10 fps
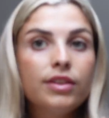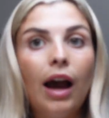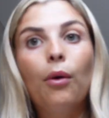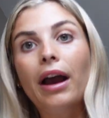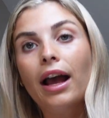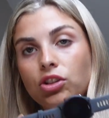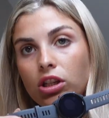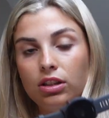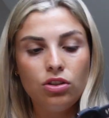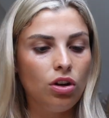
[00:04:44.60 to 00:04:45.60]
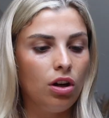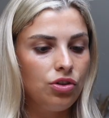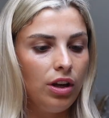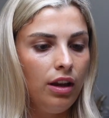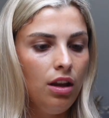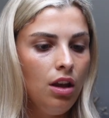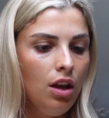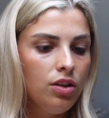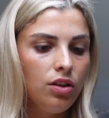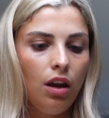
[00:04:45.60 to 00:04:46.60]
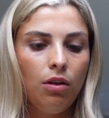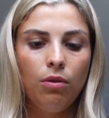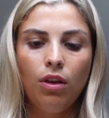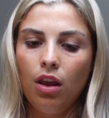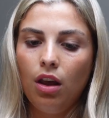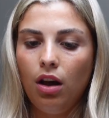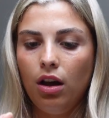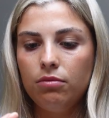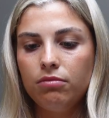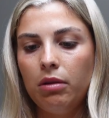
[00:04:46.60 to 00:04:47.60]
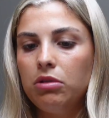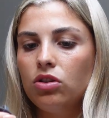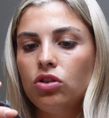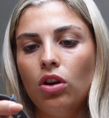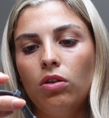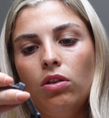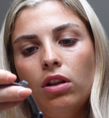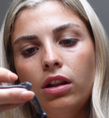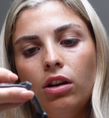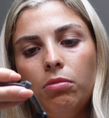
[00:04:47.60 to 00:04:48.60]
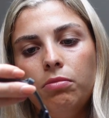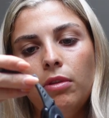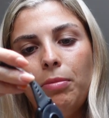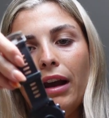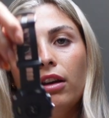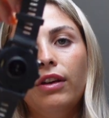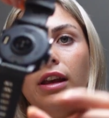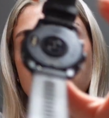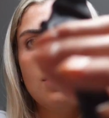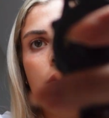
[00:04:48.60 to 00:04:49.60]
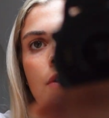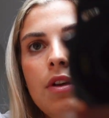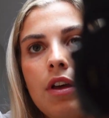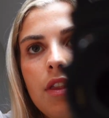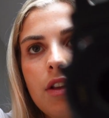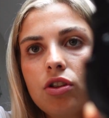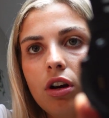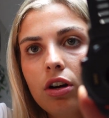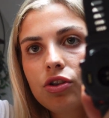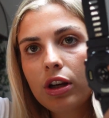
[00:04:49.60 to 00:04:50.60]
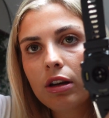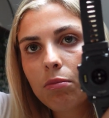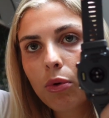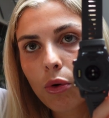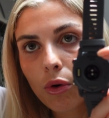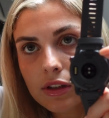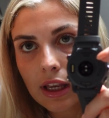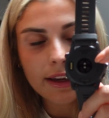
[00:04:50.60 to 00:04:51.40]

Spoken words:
out I actually need to charge it. So let me just show you the back of it. So the charging port is like